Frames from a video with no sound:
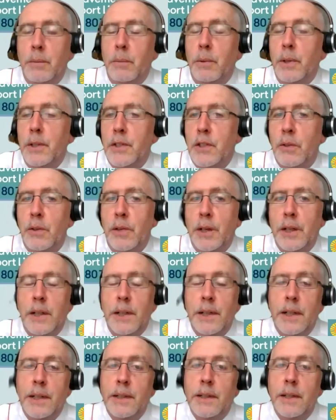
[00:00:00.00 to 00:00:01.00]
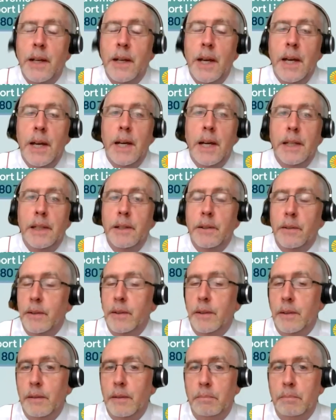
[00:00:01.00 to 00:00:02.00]
what's going on, and
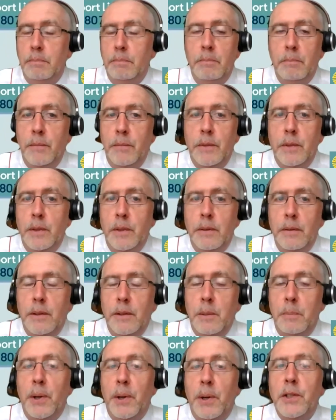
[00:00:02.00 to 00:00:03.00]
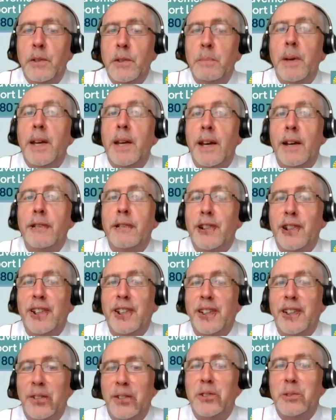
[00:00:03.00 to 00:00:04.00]
the person may have
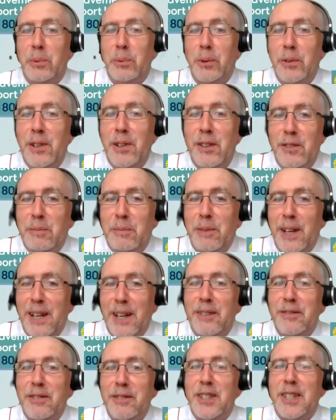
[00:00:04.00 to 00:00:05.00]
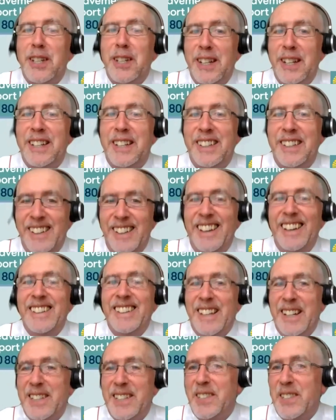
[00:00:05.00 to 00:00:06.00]
to, who's bereaved, may have to take
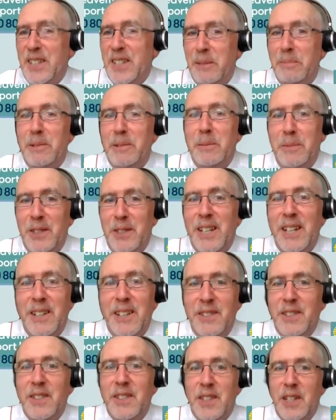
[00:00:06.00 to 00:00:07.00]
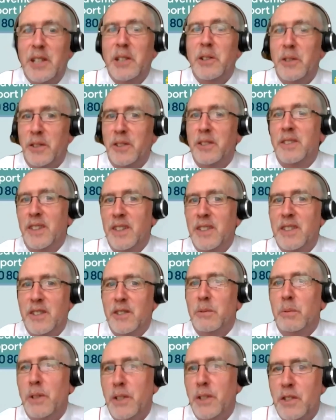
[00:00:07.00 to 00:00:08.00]
that step themselves and say, look, this
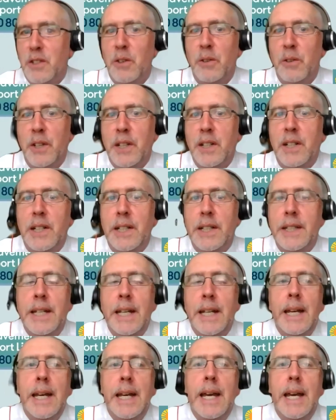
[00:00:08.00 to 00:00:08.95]
is what's going on.